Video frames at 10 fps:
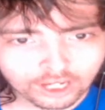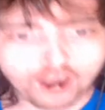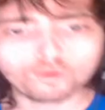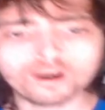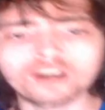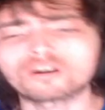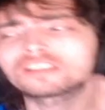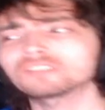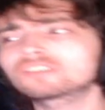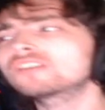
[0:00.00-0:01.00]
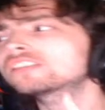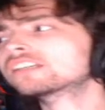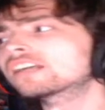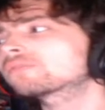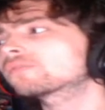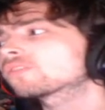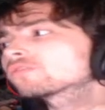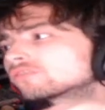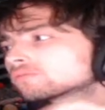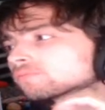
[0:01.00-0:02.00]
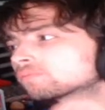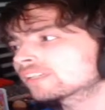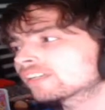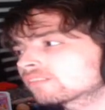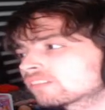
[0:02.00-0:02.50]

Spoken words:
Oh, another thing. Speaking of